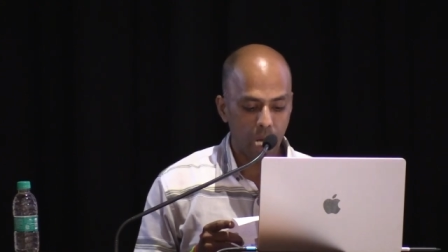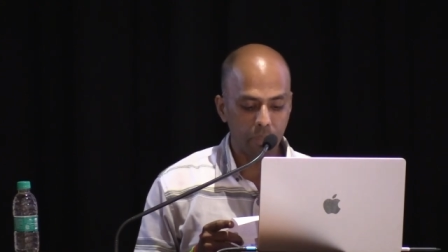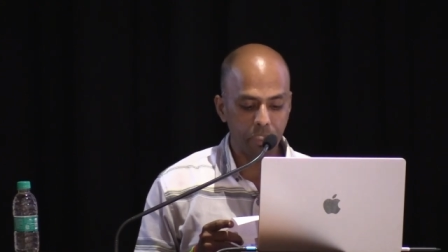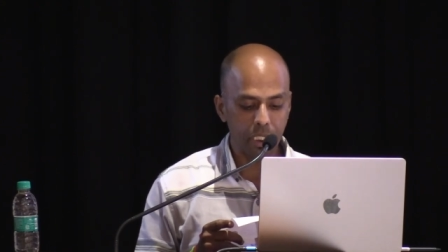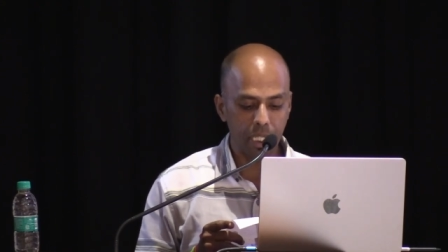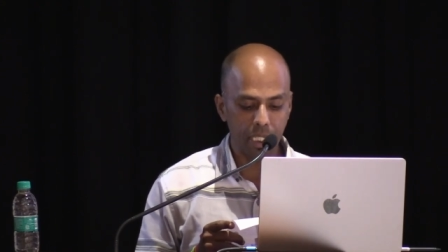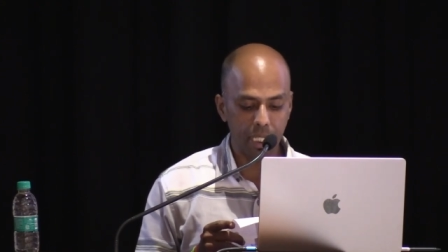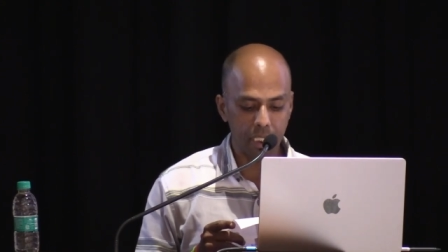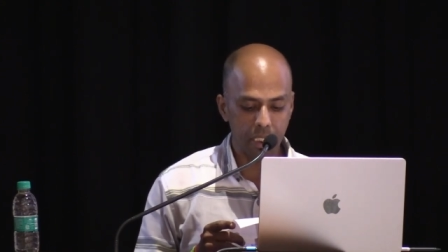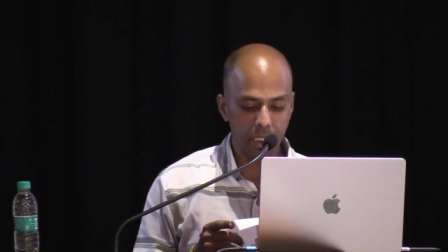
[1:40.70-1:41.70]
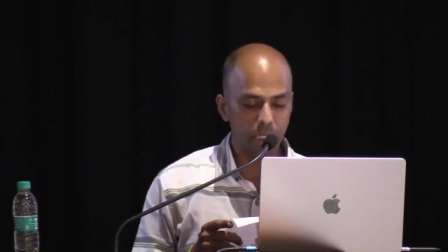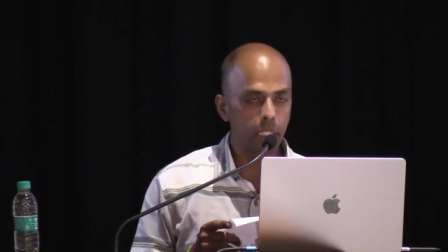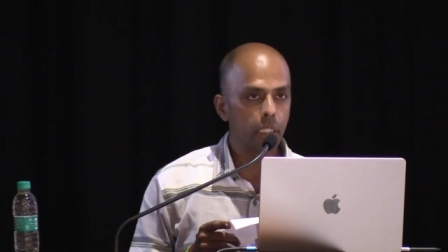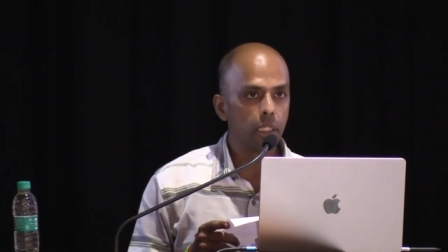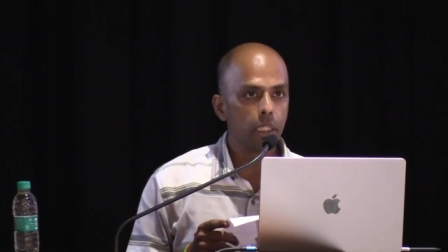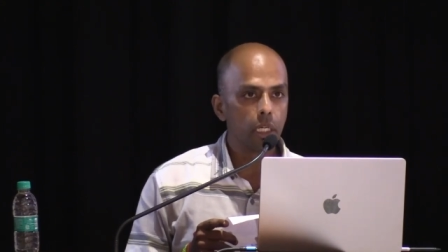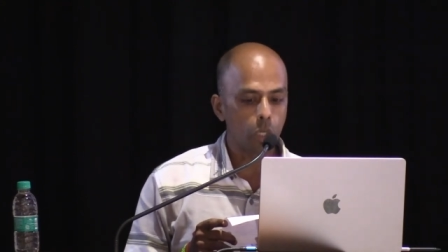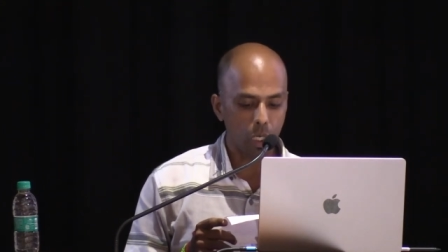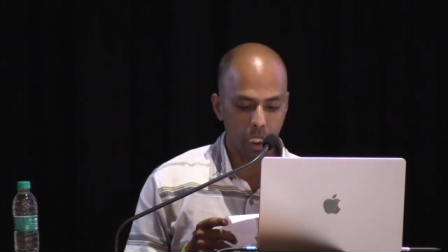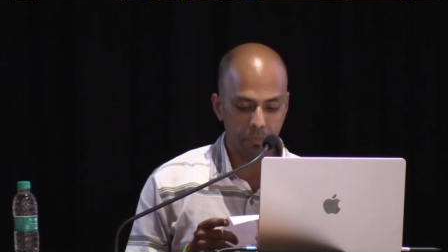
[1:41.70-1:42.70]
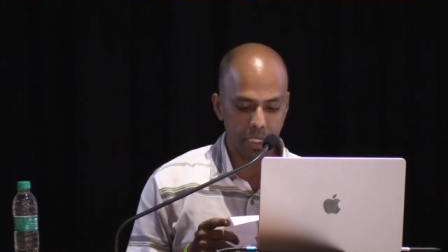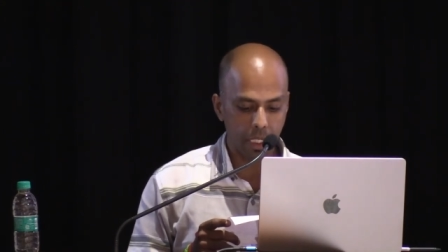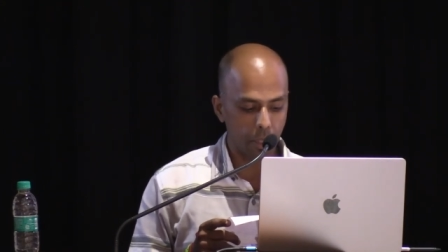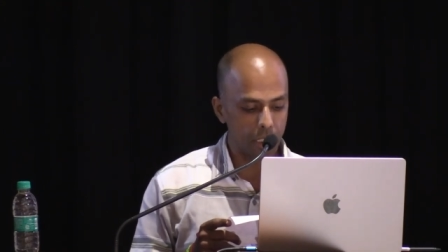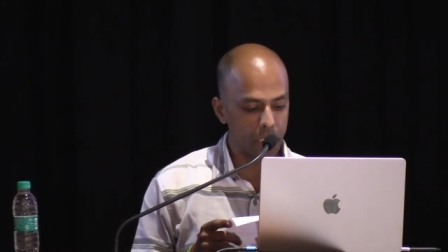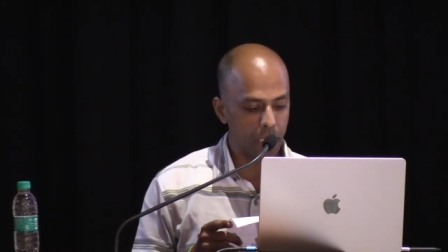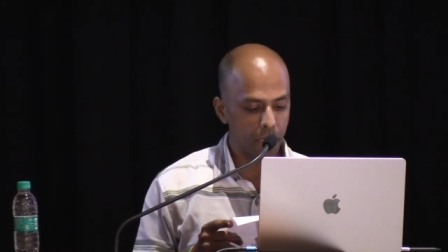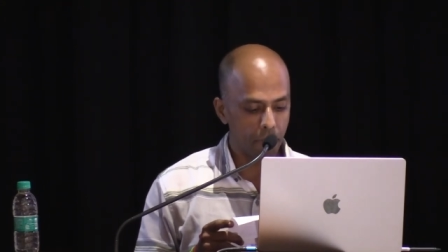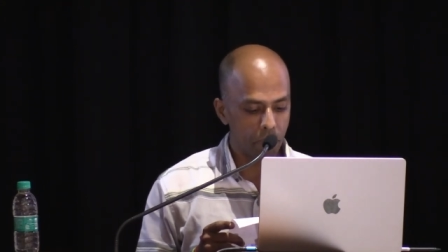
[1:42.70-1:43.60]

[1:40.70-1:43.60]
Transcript: artificial intelligence, cognitive psychology,